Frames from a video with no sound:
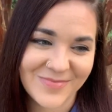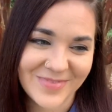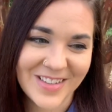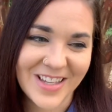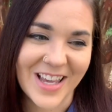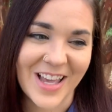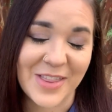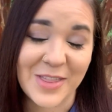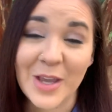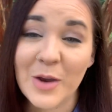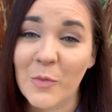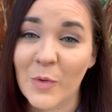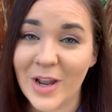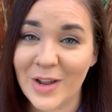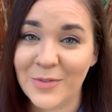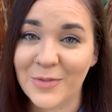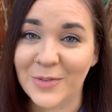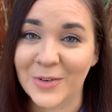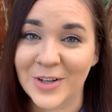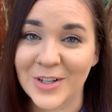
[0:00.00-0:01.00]
Yeah, they
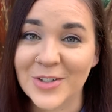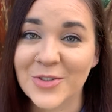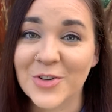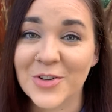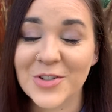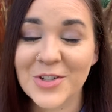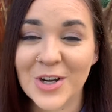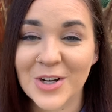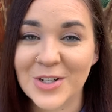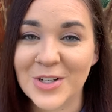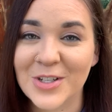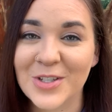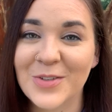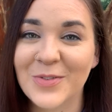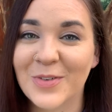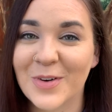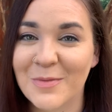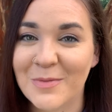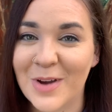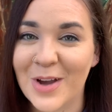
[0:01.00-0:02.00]
wait for it. Drill sergeants
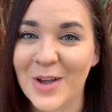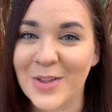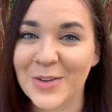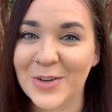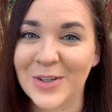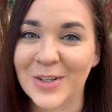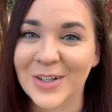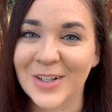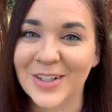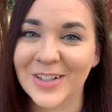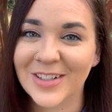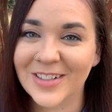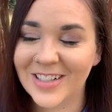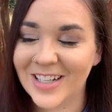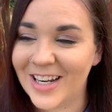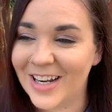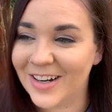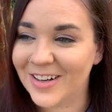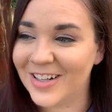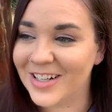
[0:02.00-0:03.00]
from other
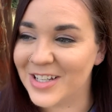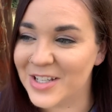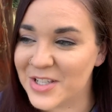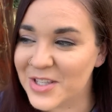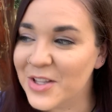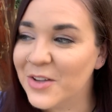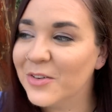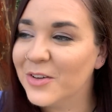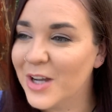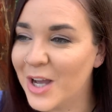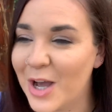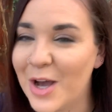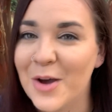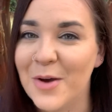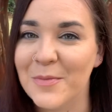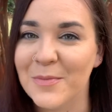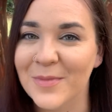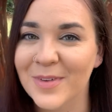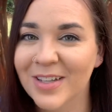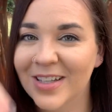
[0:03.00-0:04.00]
areas, they'll
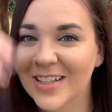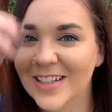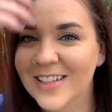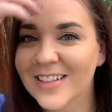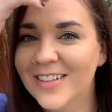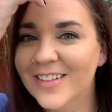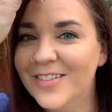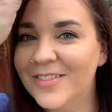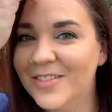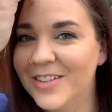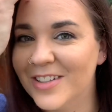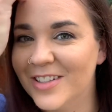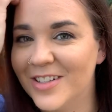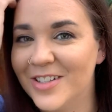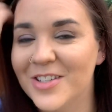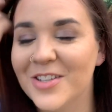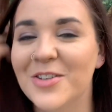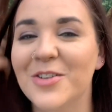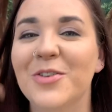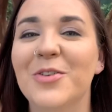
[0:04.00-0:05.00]
come when
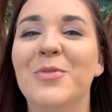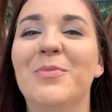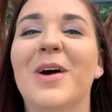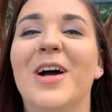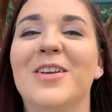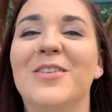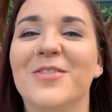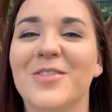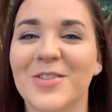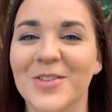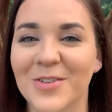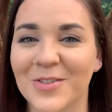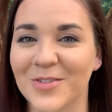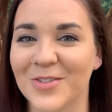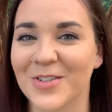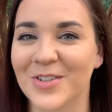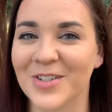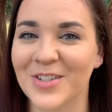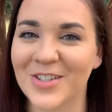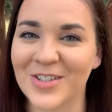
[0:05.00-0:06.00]
there's a new batch of
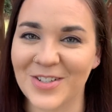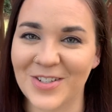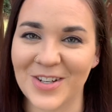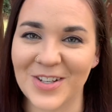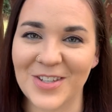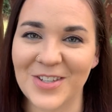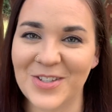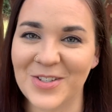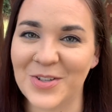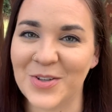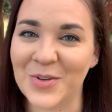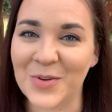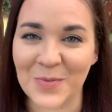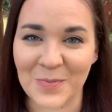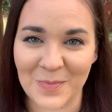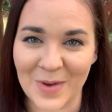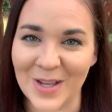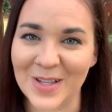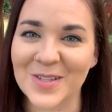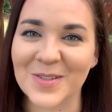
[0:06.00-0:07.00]
soldiers just to
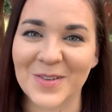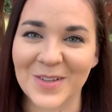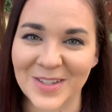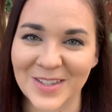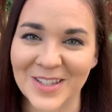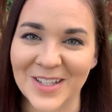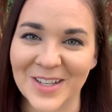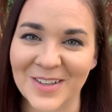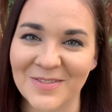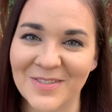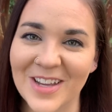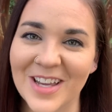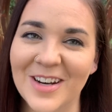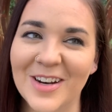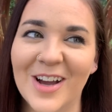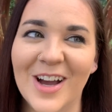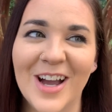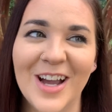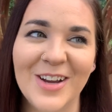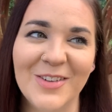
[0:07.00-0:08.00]
mess with them. And
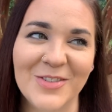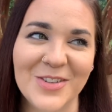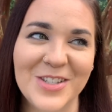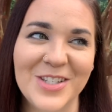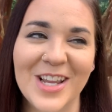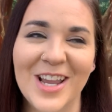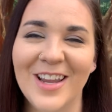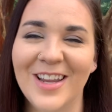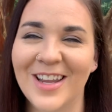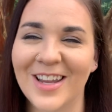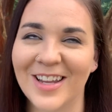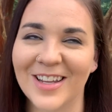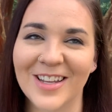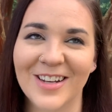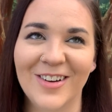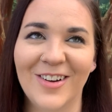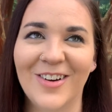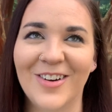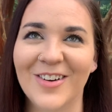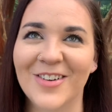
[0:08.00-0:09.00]
I was taking it
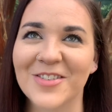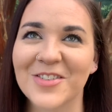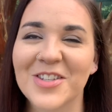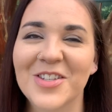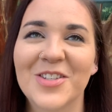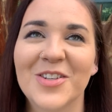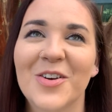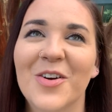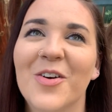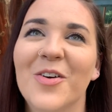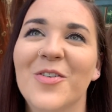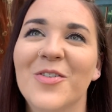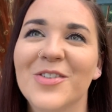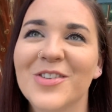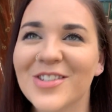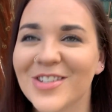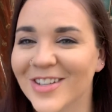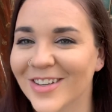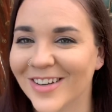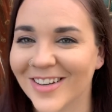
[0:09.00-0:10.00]
all so
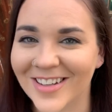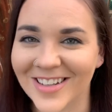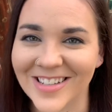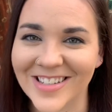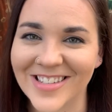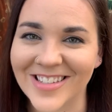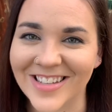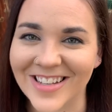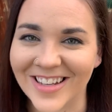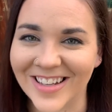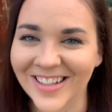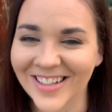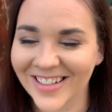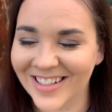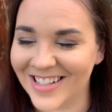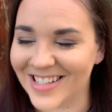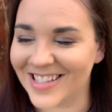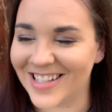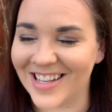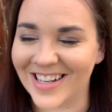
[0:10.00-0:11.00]
seriously
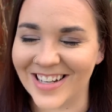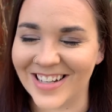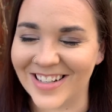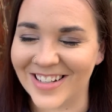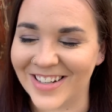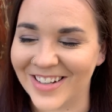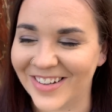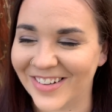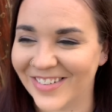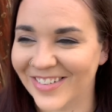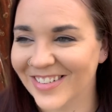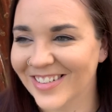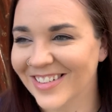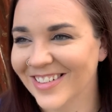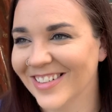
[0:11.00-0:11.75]
because I didn't know.